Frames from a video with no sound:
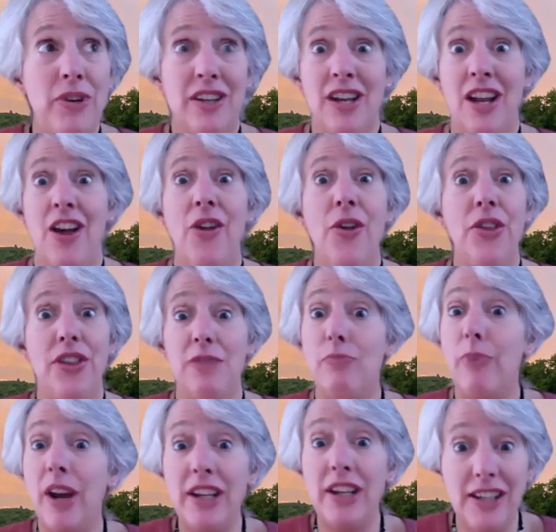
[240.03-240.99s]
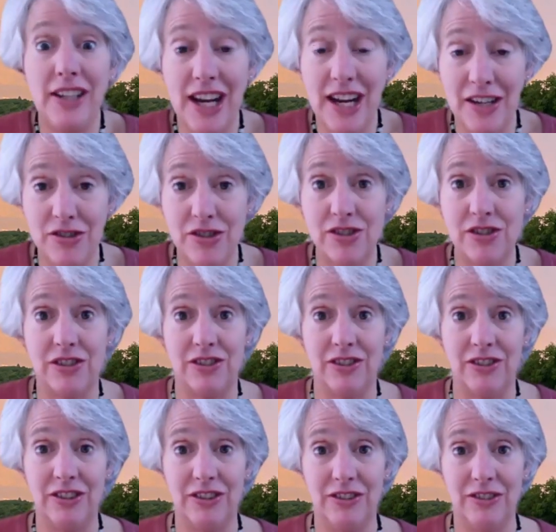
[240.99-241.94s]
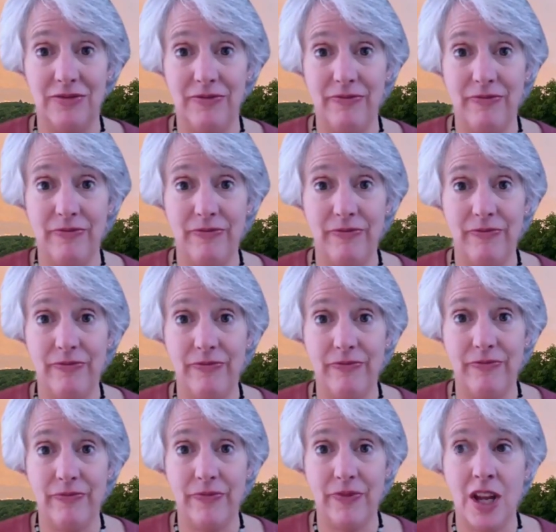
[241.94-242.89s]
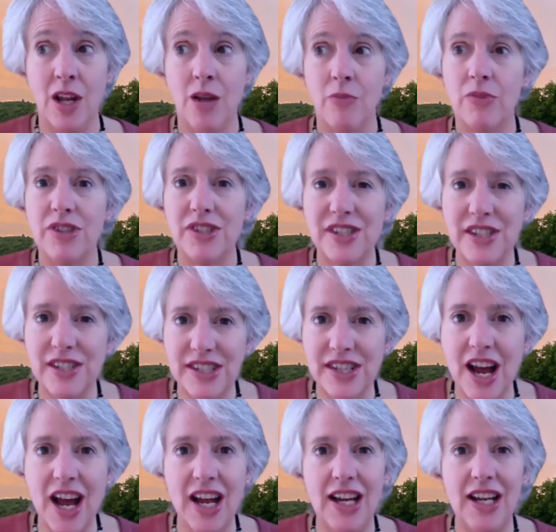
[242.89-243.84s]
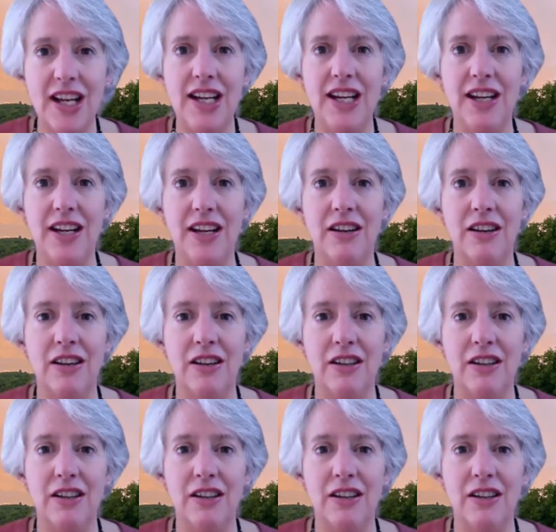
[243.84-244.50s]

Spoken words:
and healthy by nature. But society